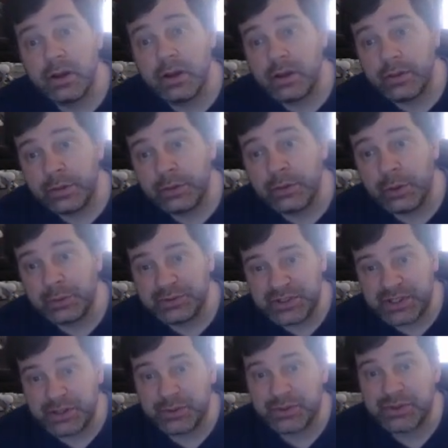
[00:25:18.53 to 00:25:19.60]
the Ghost
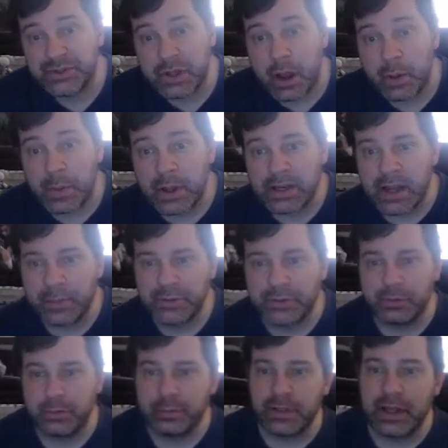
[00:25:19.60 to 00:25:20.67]
deals combat damage to a
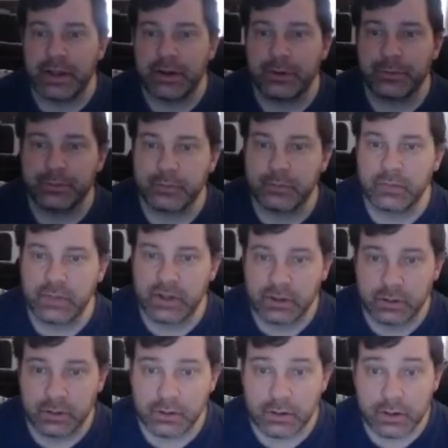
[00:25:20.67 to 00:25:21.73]
player,
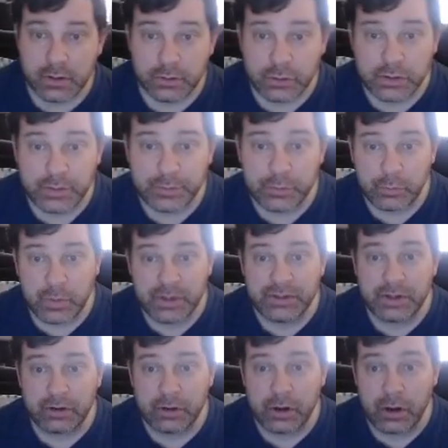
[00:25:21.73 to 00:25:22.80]
choose up to 1
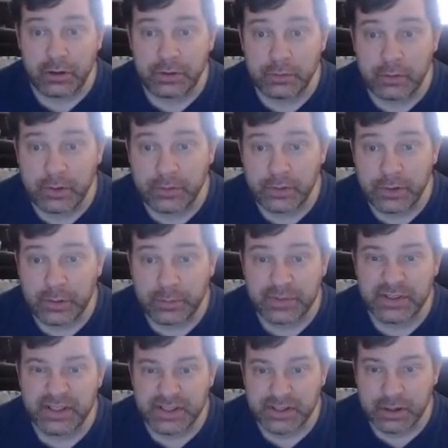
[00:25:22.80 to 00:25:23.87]
target card in your graveyard that was
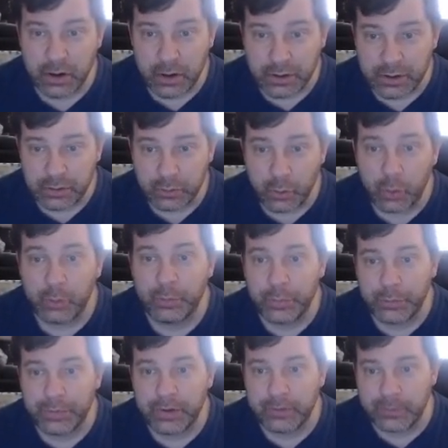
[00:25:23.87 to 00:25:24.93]
discarded or put
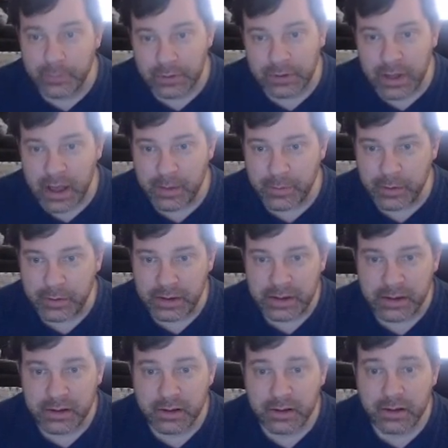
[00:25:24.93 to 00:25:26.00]
there from a library,
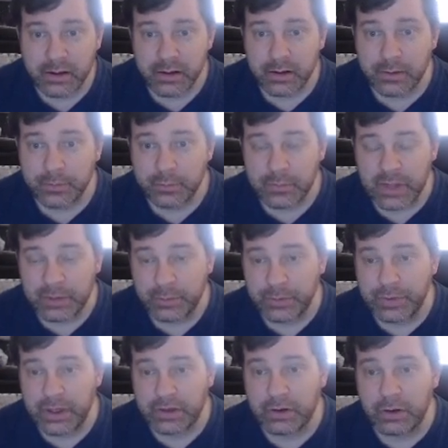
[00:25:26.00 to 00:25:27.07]
and put
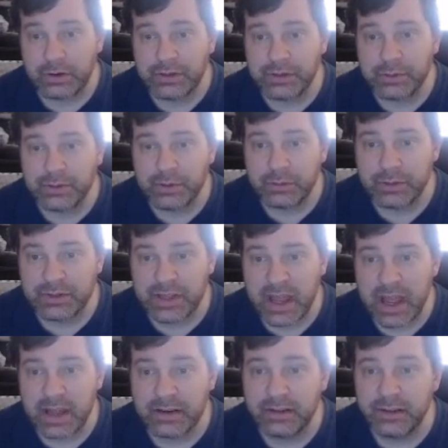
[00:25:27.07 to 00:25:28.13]
that card into its owner's hand.